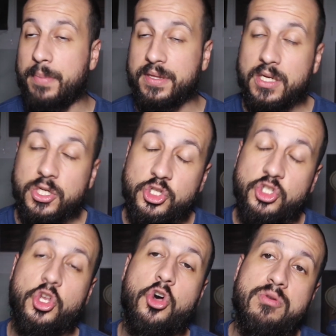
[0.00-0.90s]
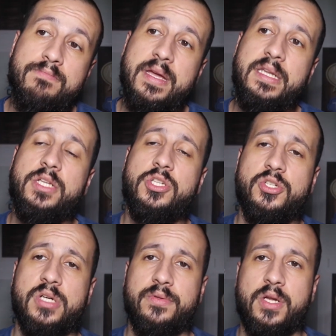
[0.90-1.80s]
but there are so many
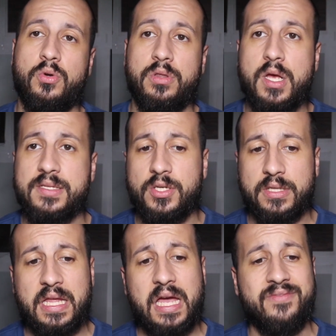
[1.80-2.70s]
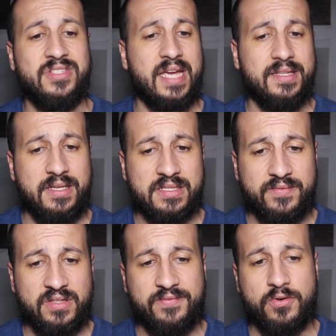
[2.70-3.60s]
children out there who lost their lives in
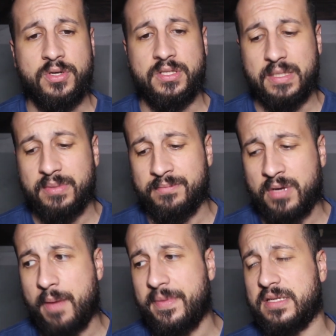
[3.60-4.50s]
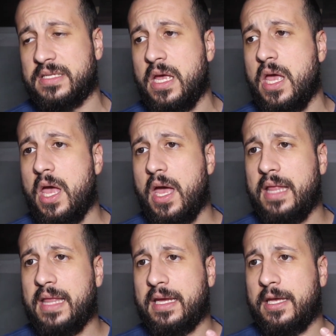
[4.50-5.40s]
1974 in the Dublin bombings.
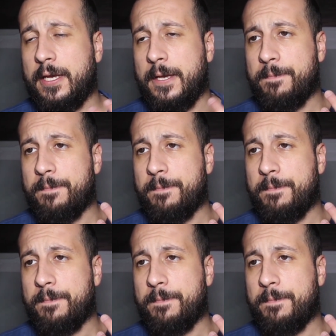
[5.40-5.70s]
And like,